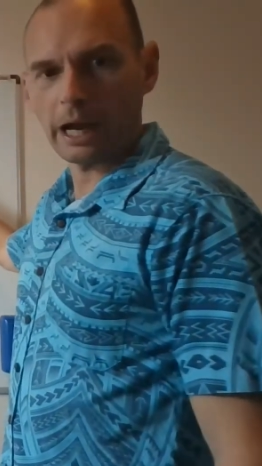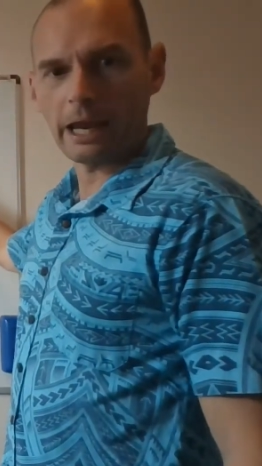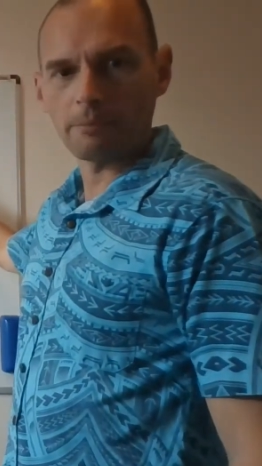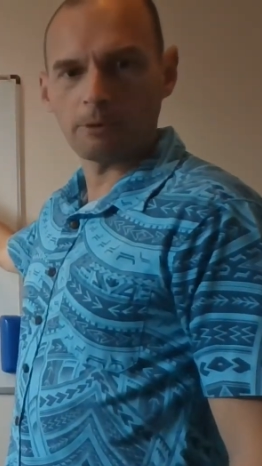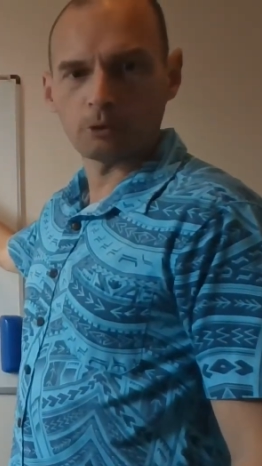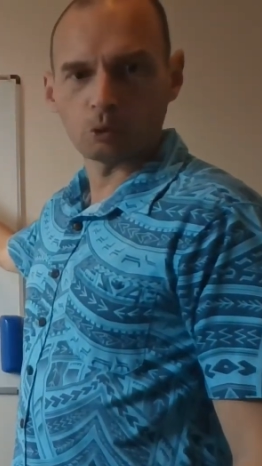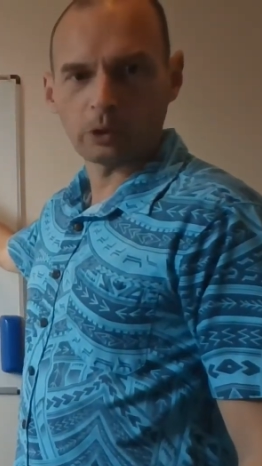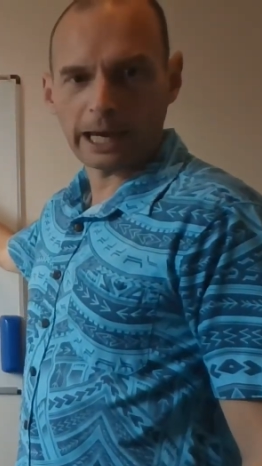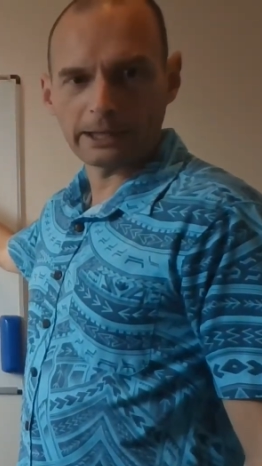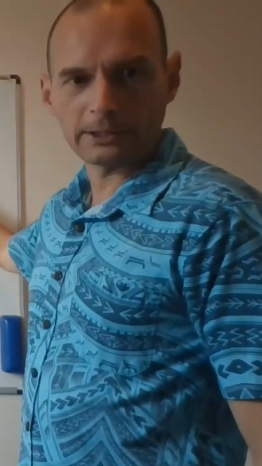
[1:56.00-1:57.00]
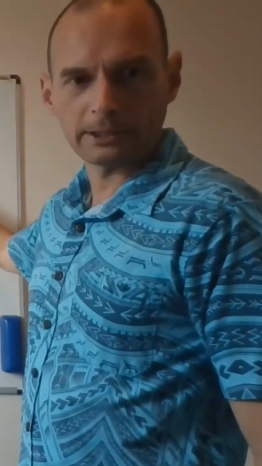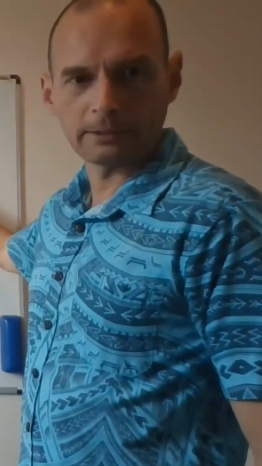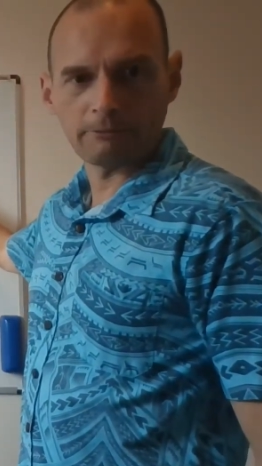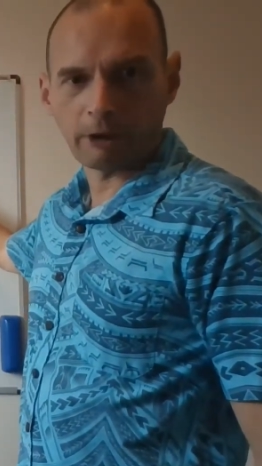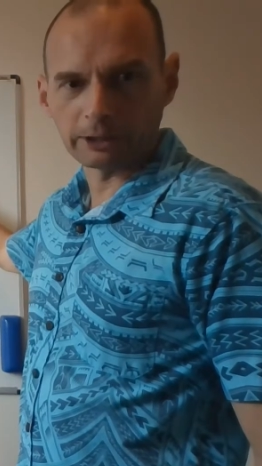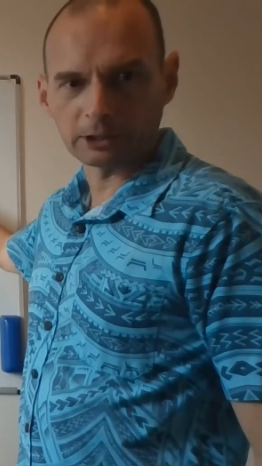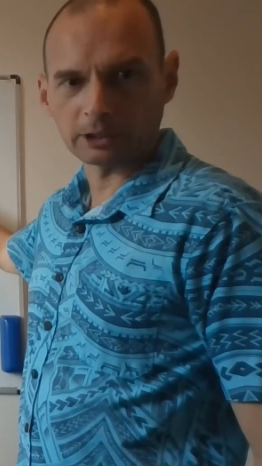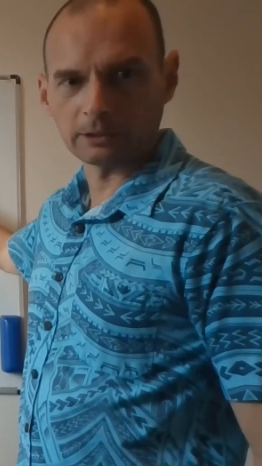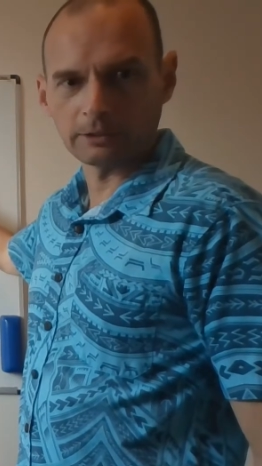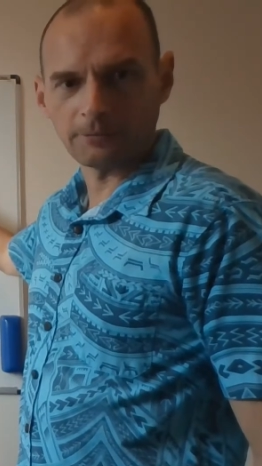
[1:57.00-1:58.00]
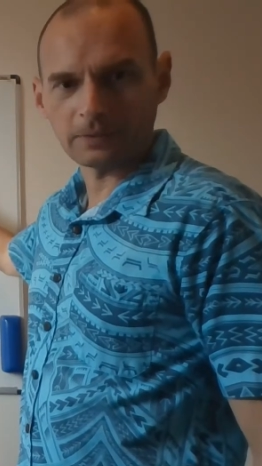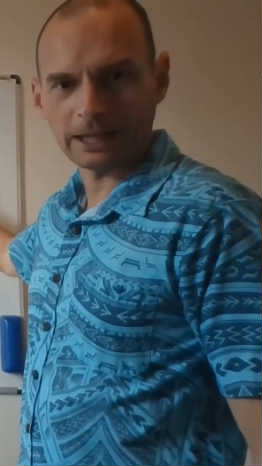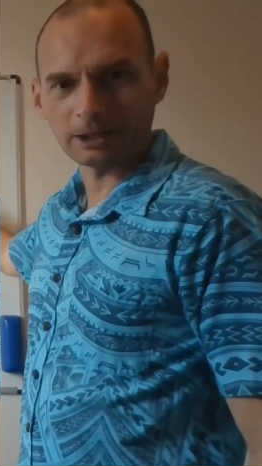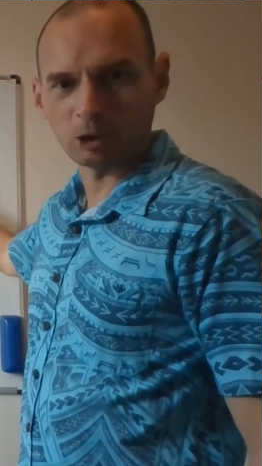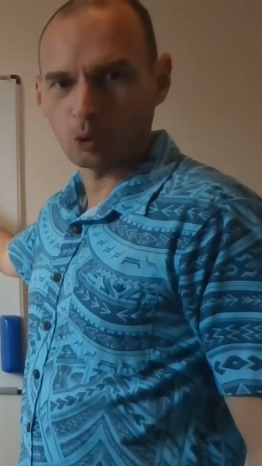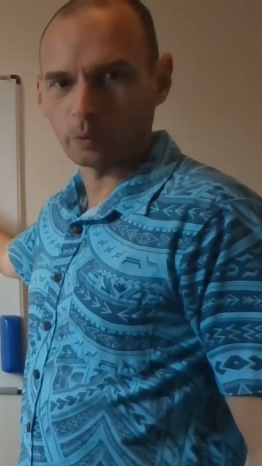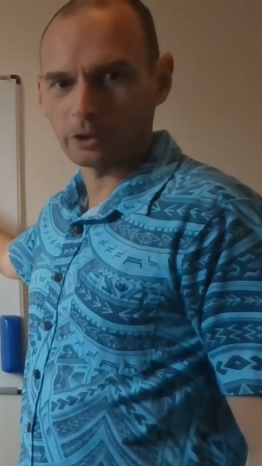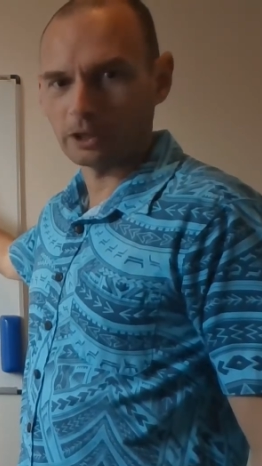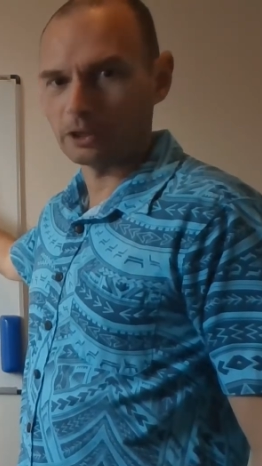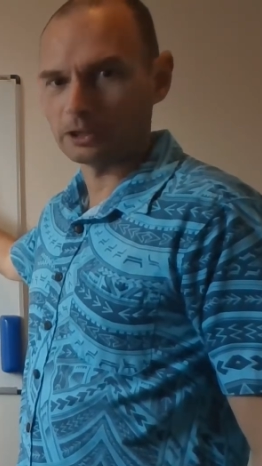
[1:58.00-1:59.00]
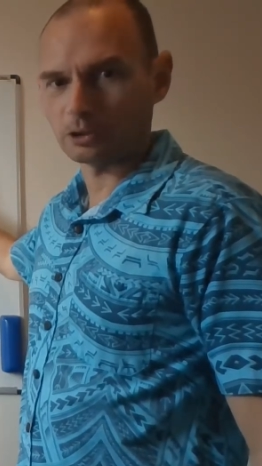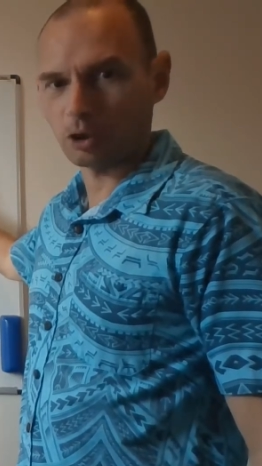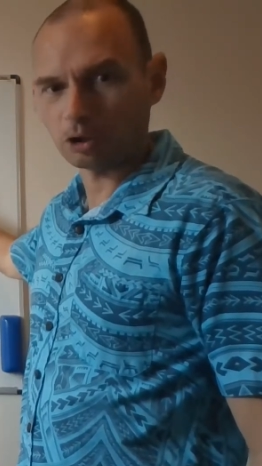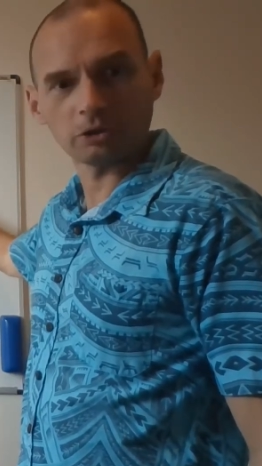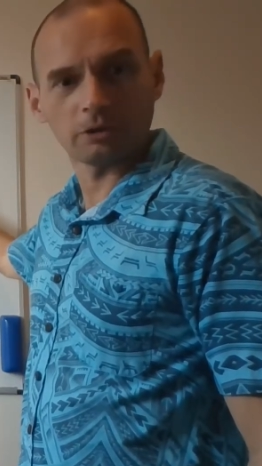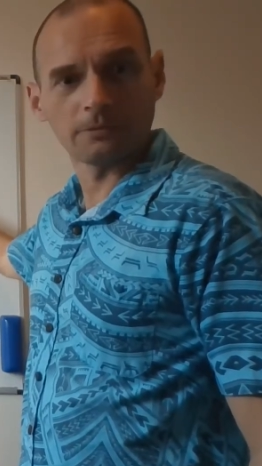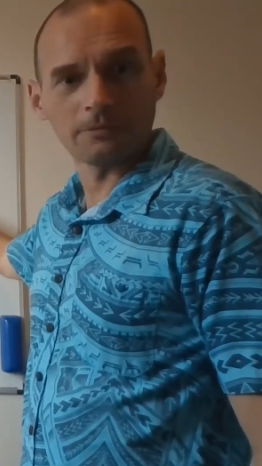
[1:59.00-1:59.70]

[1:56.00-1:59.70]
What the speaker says: able to raise funds at lower than this cost,